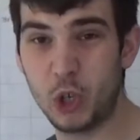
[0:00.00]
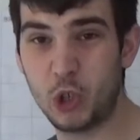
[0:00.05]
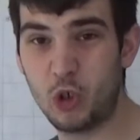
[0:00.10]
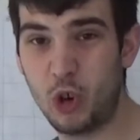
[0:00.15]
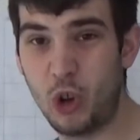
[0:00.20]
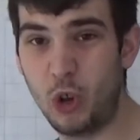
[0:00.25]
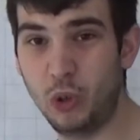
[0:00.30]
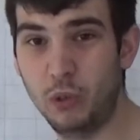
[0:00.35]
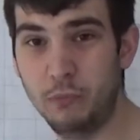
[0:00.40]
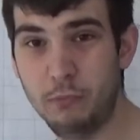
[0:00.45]
a
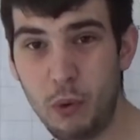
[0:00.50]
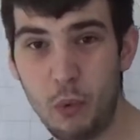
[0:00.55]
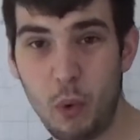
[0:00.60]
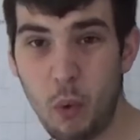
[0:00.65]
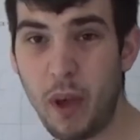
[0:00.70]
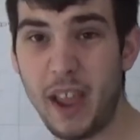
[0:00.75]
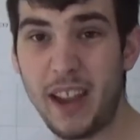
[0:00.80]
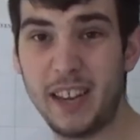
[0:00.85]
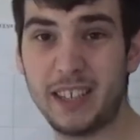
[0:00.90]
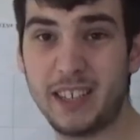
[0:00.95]
Stroll, but
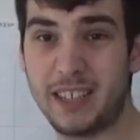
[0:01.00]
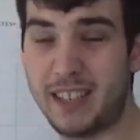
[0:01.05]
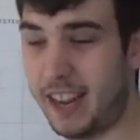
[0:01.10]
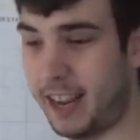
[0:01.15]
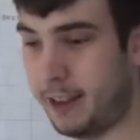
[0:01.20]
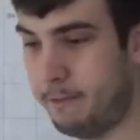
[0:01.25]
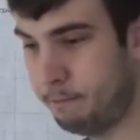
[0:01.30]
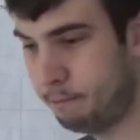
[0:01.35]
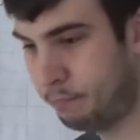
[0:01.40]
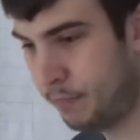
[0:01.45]
we'll wait and
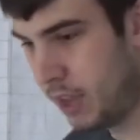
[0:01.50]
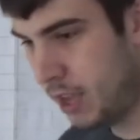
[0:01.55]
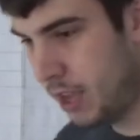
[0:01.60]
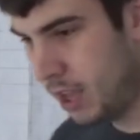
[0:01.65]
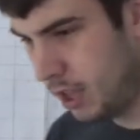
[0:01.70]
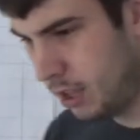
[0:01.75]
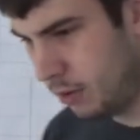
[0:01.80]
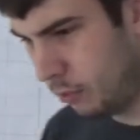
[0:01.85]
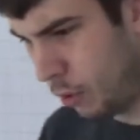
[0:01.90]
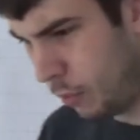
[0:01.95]
see.
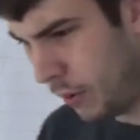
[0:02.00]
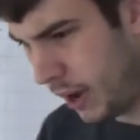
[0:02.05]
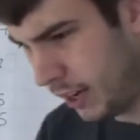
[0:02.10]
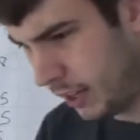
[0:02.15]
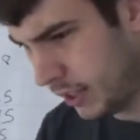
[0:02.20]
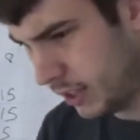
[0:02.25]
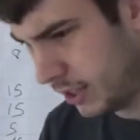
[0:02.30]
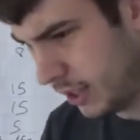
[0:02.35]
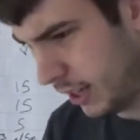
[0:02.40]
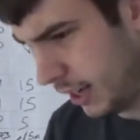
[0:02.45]
We'll wait
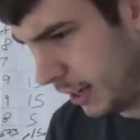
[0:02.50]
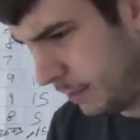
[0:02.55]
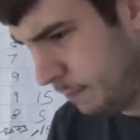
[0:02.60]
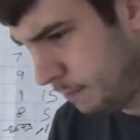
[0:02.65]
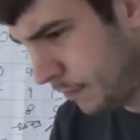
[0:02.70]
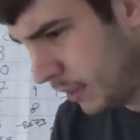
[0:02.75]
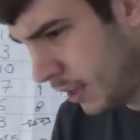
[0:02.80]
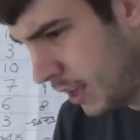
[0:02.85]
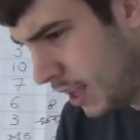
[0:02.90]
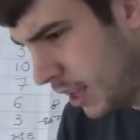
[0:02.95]
and see.
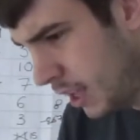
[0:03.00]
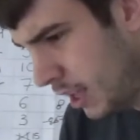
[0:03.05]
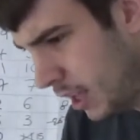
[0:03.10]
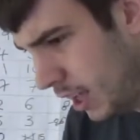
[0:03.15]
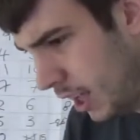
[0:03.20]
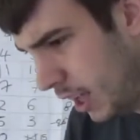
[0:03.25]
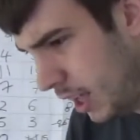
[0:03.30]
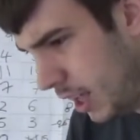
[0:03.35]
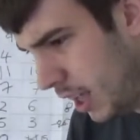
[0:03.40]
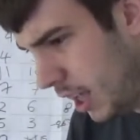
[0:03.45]

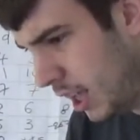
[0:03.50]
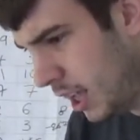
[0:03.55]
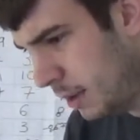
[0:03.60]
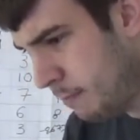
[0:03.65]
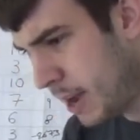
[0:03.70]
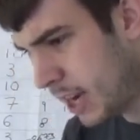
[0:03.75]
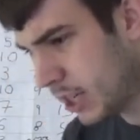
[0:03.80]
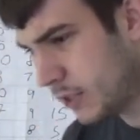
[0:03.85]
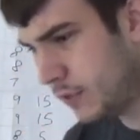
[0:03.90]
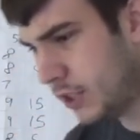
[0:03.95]
Uh,
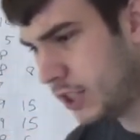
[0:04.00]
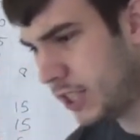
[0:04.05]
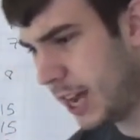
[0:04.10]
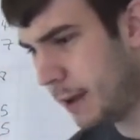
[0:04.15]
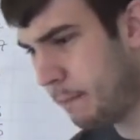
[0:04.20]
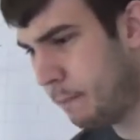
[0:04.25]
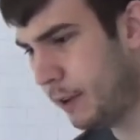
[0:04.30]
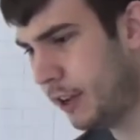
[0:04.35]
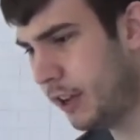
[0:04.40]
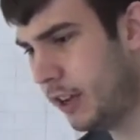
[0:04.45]
Max
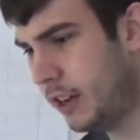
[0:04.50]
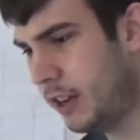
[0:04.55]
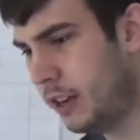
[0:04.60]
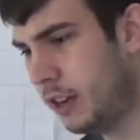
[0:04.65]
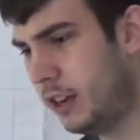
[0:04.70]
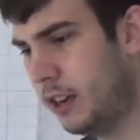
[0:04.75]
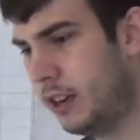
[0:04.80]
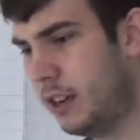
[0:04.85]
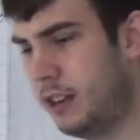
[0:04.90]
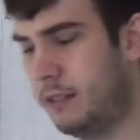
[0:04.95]

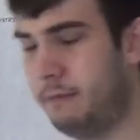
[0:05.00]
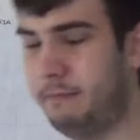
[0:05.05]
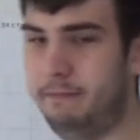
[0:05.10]
Verstappen,